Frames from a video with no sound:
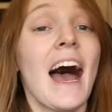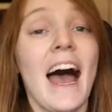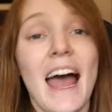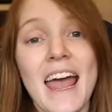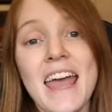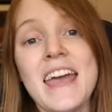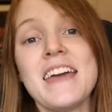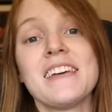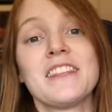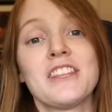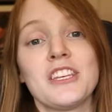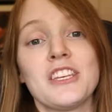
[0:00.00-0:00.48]
I
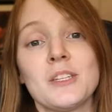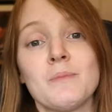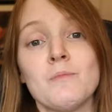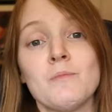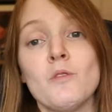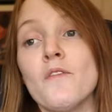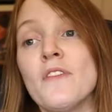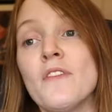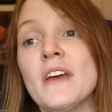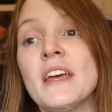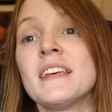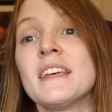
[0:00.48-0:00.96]
hate this
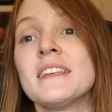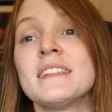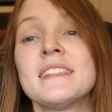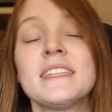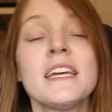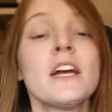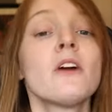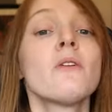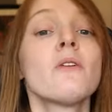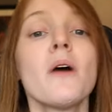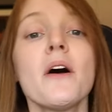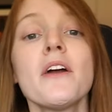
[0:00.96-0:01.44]
movie.
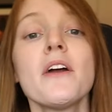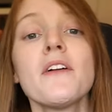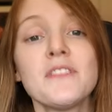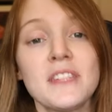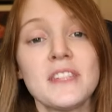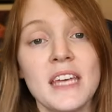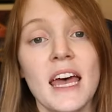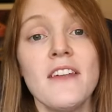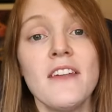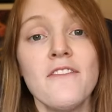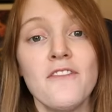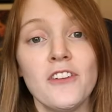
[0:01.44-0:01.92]
0 out of
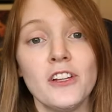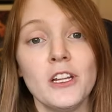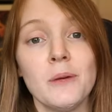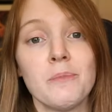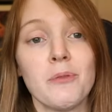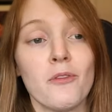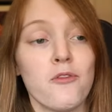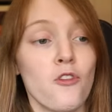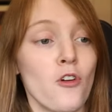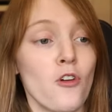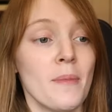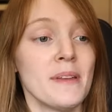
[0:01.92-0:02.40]
10 villain
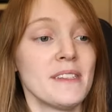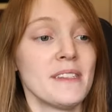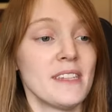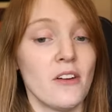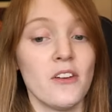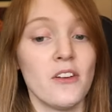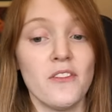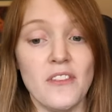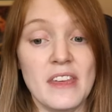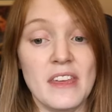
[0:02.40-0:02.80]
performance out of